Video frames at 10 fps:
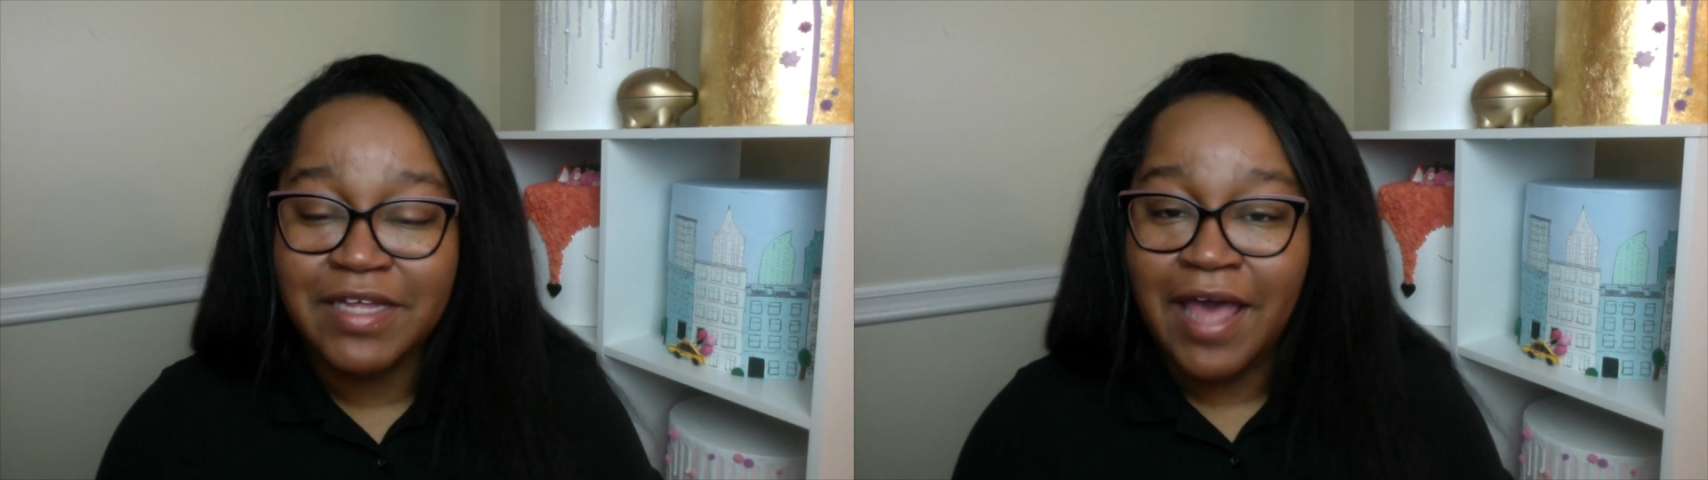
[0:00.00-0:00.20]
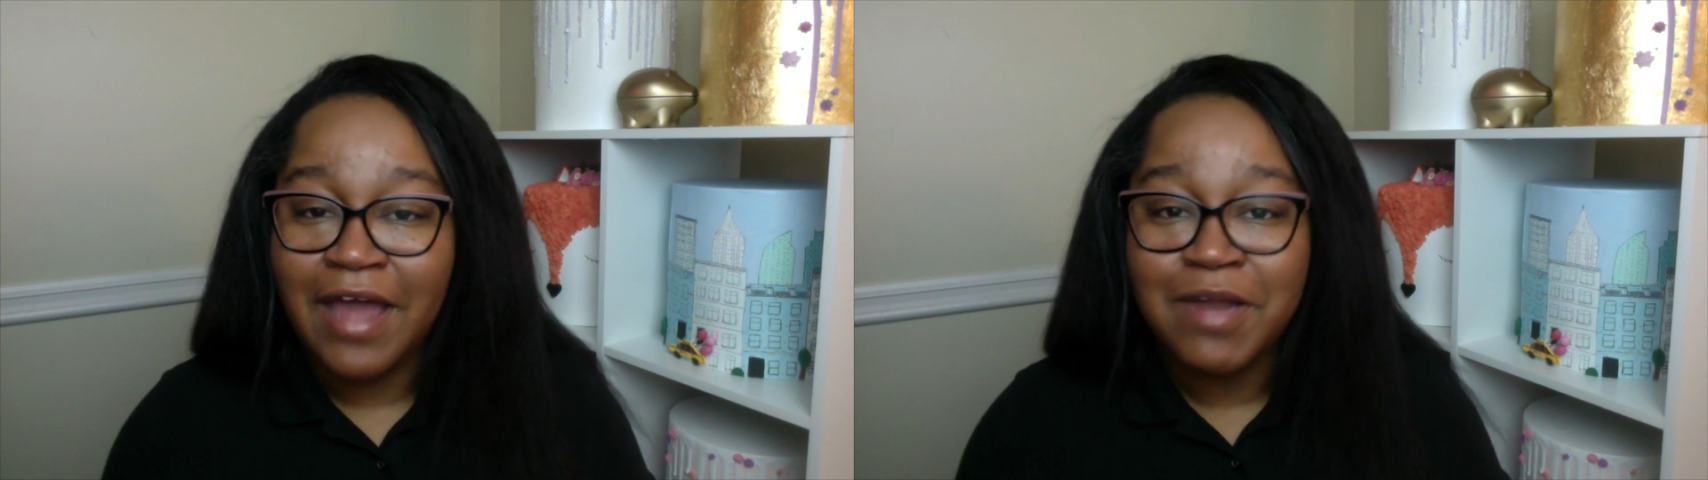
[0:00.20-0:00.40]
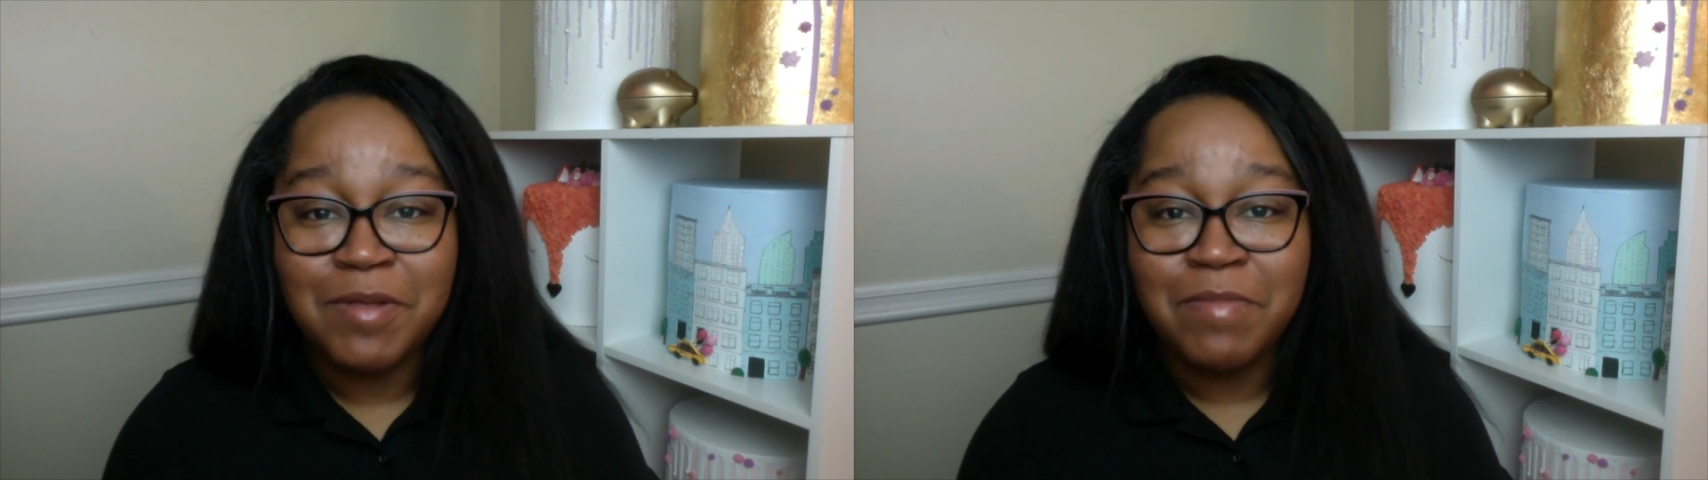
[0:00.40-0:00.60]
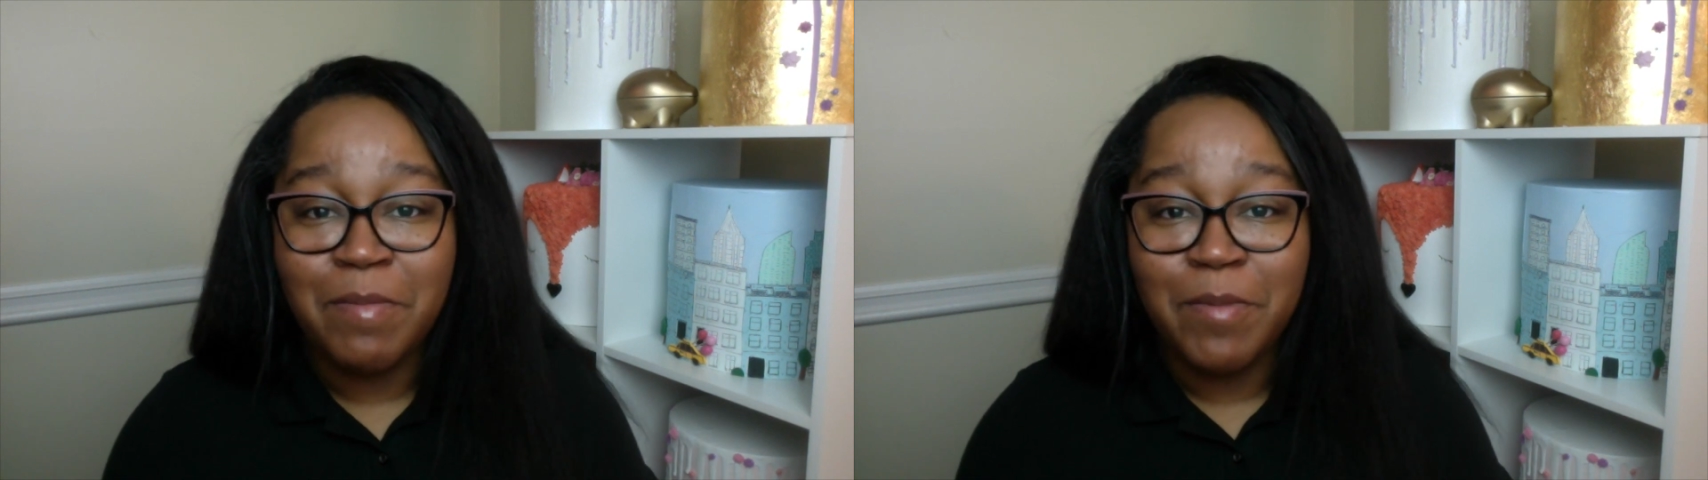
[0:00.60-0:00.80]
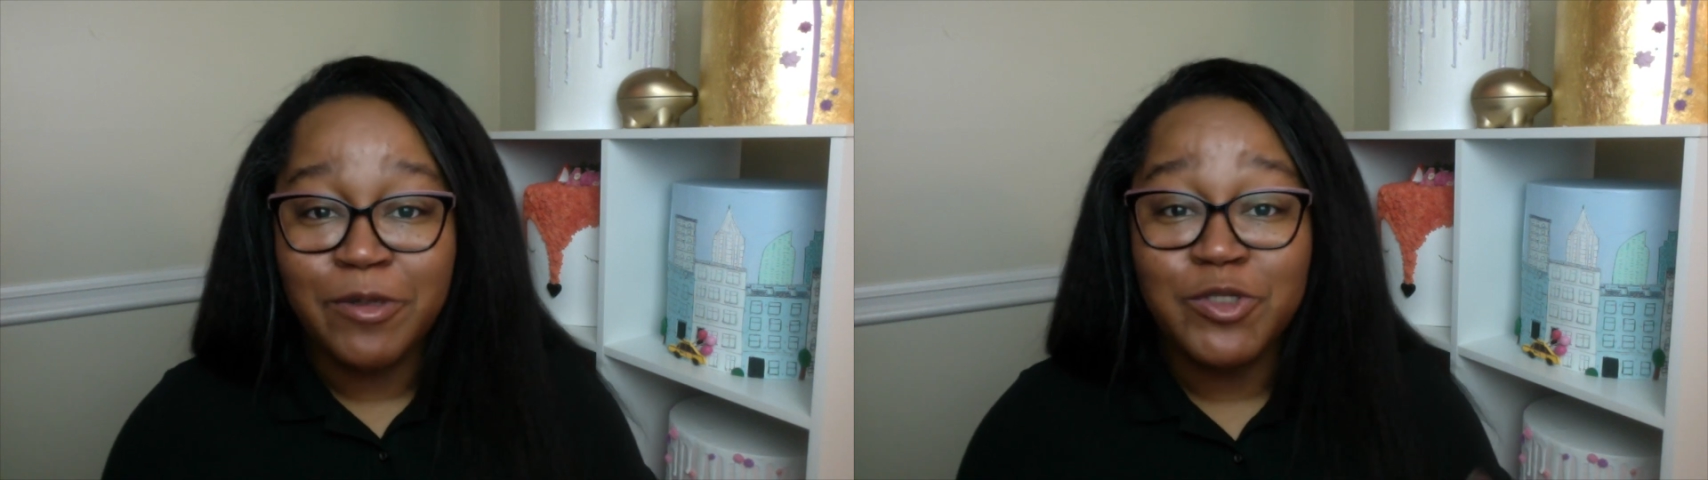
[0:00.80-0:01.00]
academy
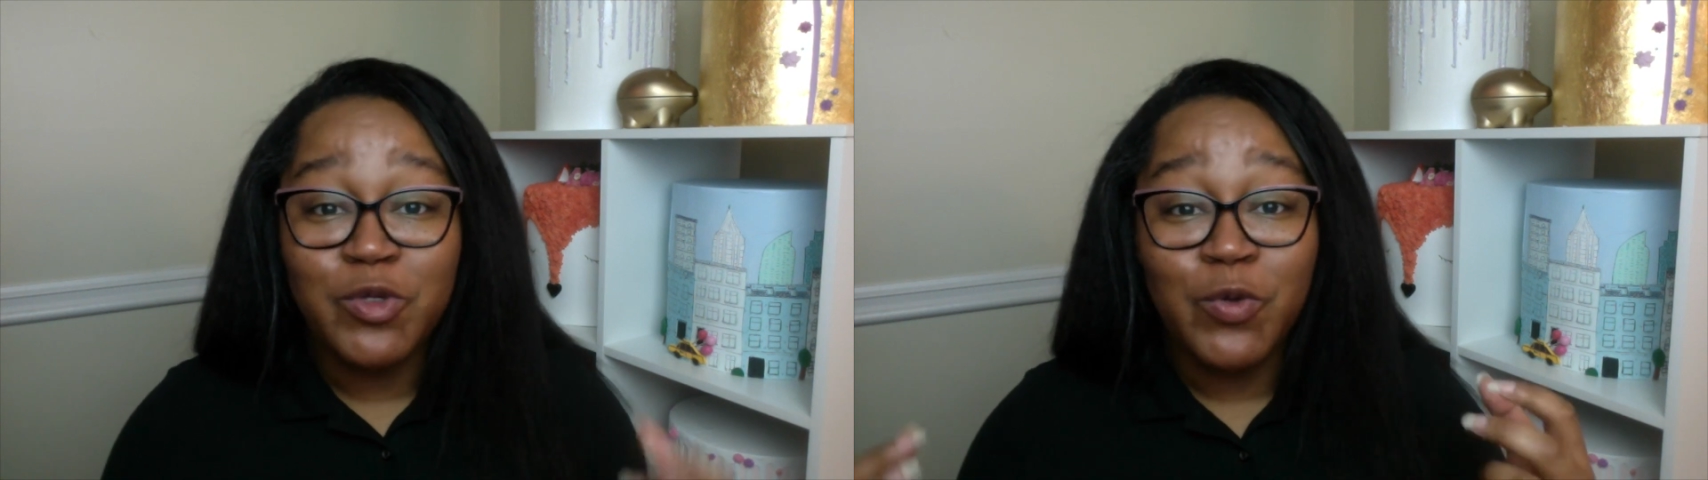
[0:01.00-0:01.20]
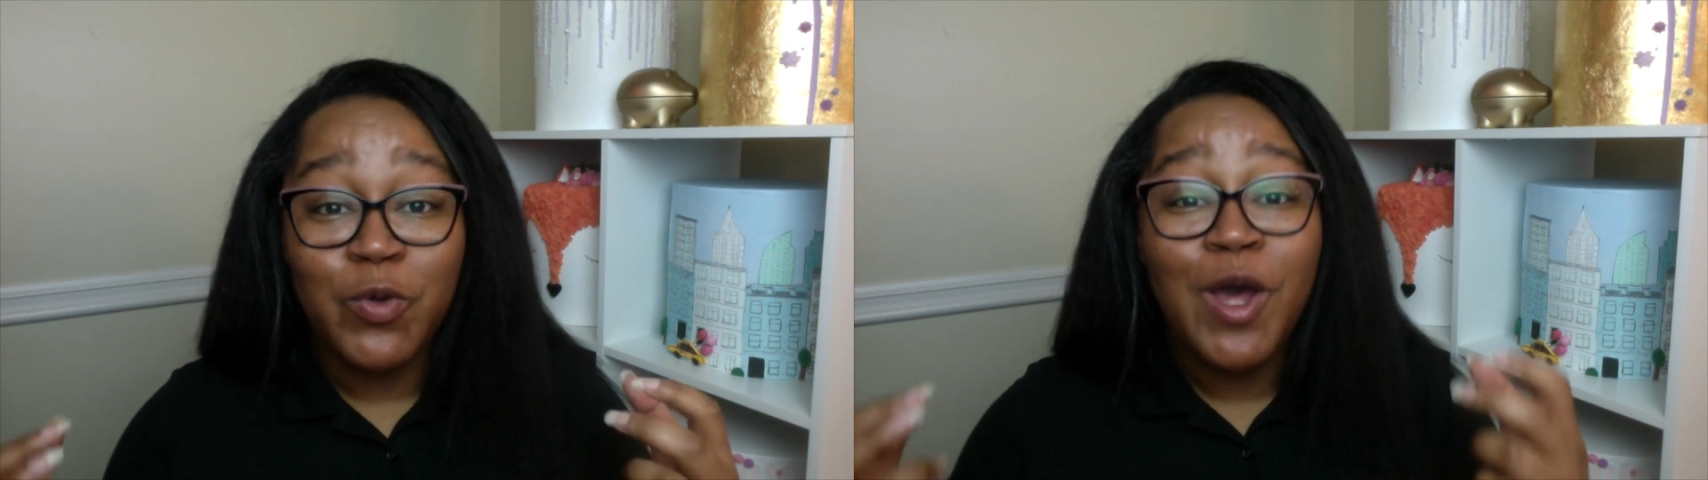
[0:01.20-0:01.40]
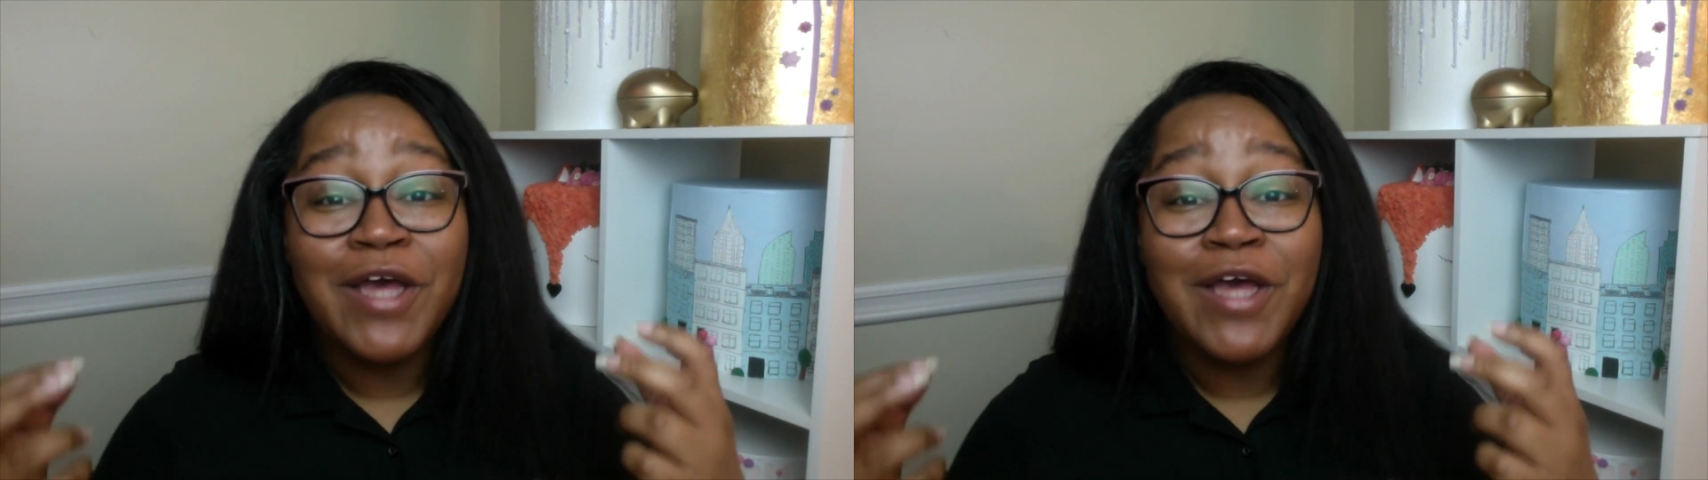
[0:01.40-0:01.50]
members who